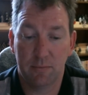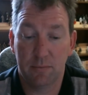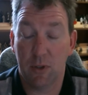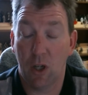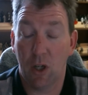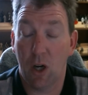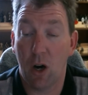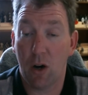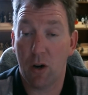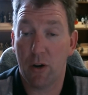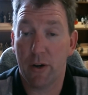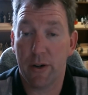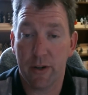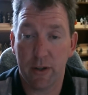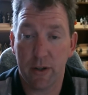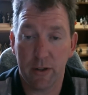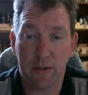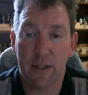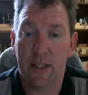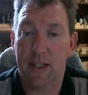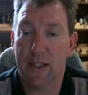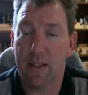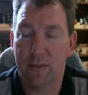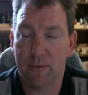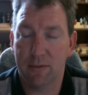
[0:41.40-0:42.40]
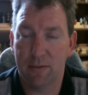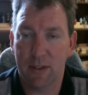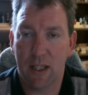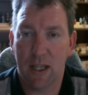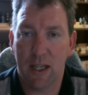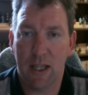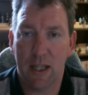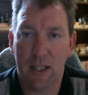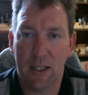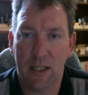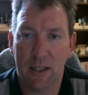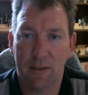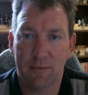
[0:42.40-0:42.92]
harder than
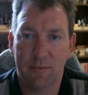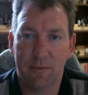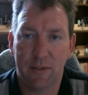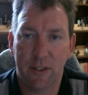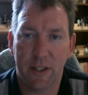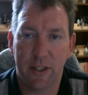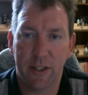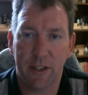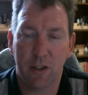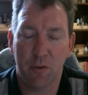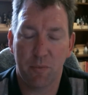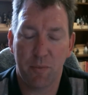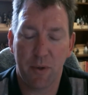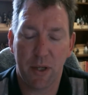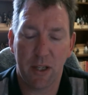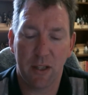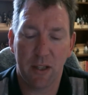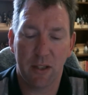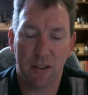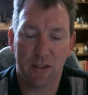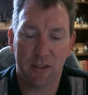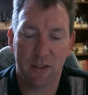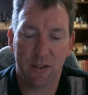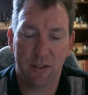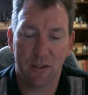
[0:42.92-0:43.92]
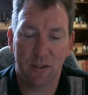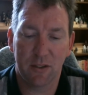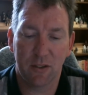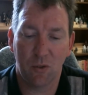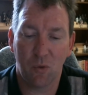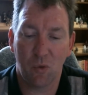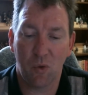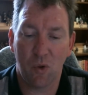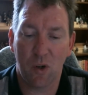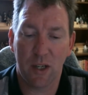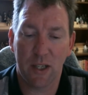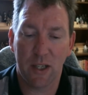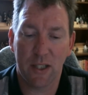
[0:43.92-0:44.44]
the Europeans
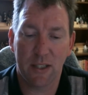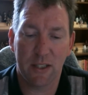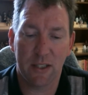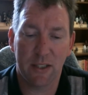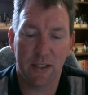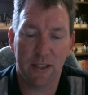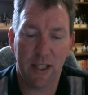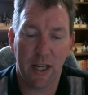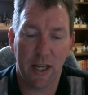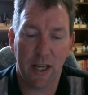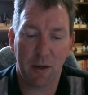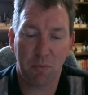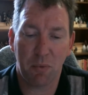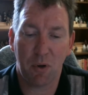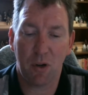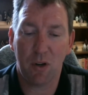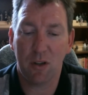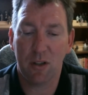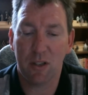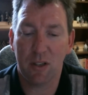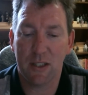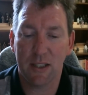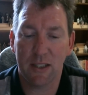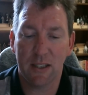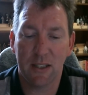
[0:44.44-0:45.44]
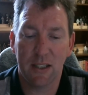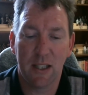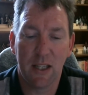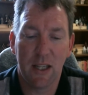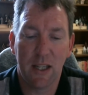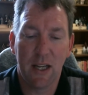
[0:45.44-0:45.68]
wanted to take part in.